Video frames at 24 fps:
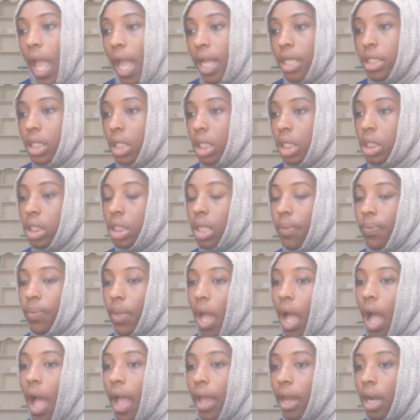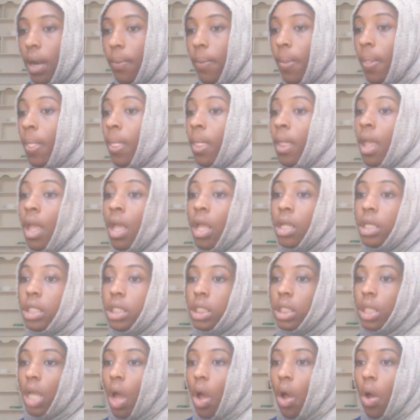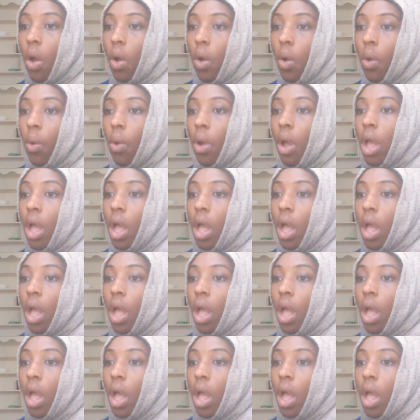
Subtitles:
actually shipped the item. So